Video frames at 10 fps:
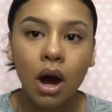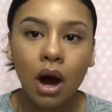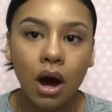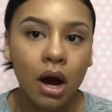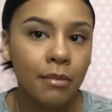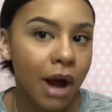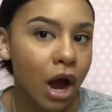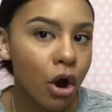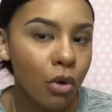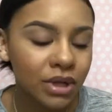
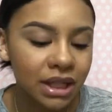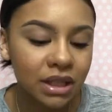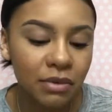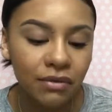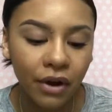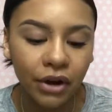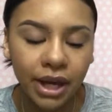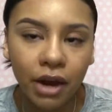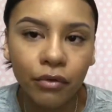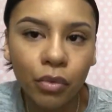I always like to be very
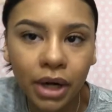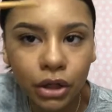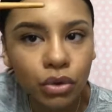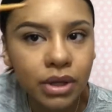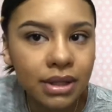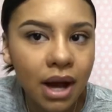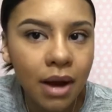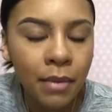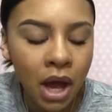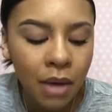careful when I do the
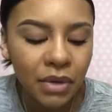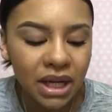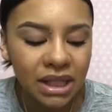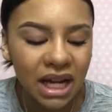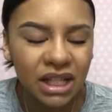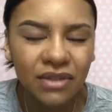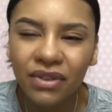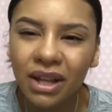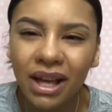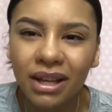top because I just
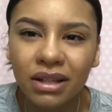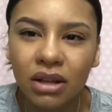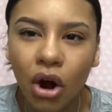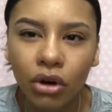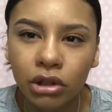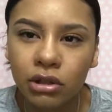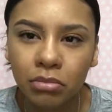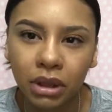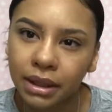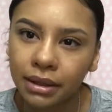feel like it's harder to
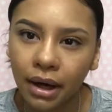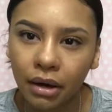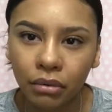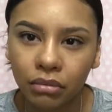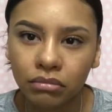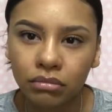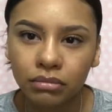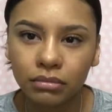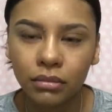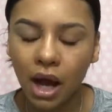blend out.
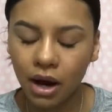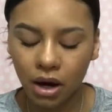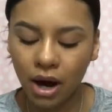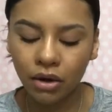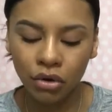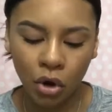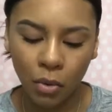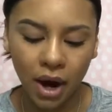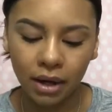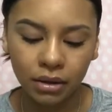I don't know
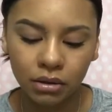why.